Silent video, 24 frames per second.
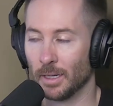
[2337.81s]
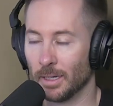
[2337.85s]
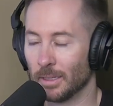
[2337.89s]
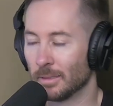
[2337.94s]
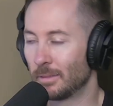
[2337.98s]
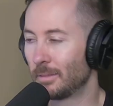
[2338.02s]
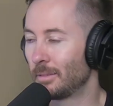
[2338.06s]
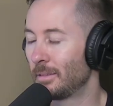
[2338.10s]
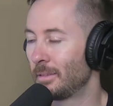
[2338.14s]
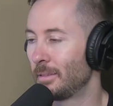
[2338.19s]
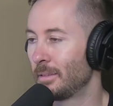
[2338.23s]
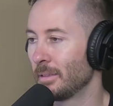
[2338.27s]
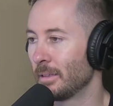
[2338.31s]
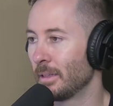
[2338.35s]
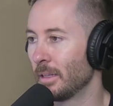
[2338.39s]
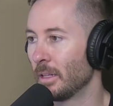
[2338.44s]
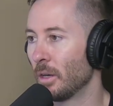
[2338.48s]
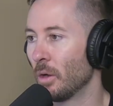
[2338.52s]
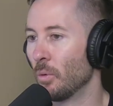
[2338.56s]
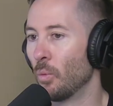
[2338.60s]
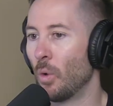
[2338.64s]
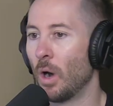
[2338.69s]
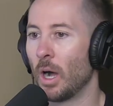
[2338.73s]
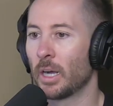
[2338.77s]
It's,
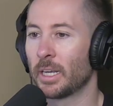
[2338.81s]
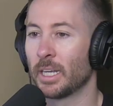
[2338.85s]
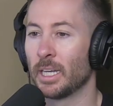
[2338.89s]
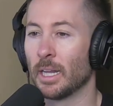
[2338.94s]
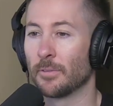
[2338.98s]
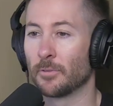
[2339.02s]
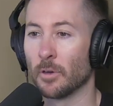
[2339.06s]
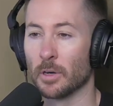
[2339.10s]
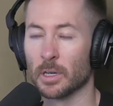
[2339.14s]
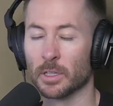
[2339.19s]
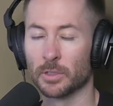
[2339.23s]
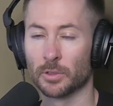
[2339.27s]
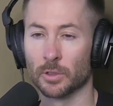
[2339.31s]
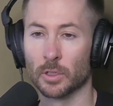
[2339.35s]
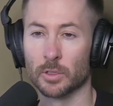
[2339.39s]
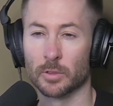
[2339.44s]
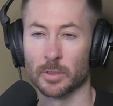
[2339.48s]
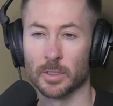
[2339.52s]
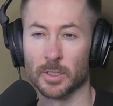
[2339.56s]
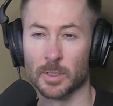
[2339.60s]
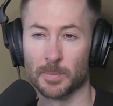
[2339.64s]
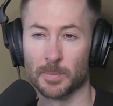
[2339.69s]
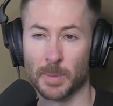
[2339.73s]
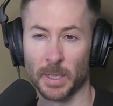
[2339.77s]
walking after any
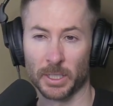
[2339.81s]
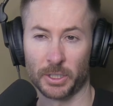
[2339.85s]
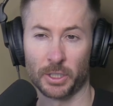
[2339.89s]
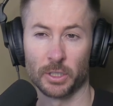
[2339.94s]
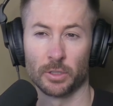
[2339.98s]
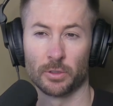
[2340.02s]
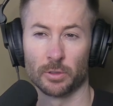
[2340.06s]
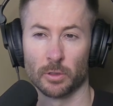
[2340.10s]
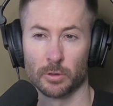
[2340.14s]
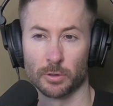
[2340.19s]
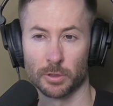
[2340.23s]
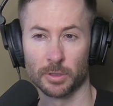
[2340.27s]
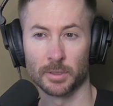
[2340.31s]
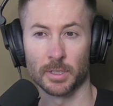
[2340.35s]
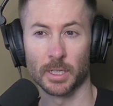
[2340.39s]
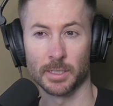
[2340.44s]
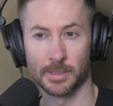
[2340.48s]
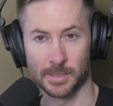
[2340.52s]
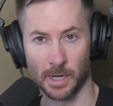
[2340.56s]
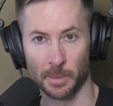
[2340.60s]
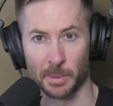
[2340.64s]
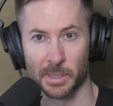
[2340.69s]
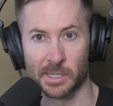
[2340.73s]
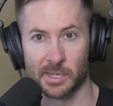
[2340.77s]
surgery, especially surgeries like
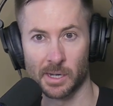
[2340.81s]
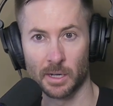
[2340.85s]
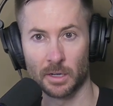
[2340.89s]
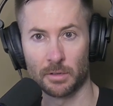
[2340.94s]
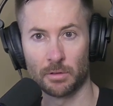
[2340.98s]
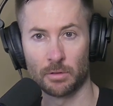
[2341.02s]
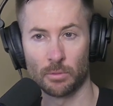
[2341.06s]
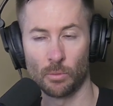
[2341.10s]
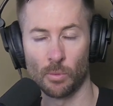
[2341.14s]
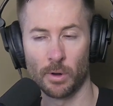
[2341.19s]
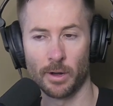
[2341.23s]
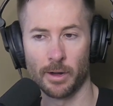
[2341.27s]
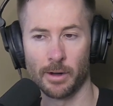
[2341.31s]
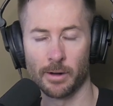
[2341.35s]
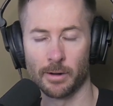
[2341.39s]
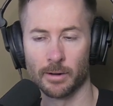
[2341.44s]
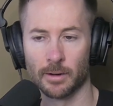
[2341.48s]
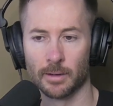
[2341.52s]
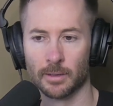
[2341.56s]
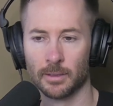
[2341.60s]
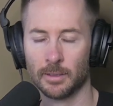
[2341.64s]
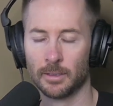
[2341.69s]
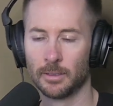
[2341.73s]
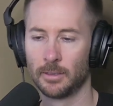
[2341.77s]
tummy tucks,
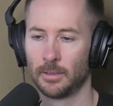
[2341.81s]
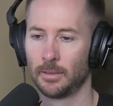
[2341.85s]
where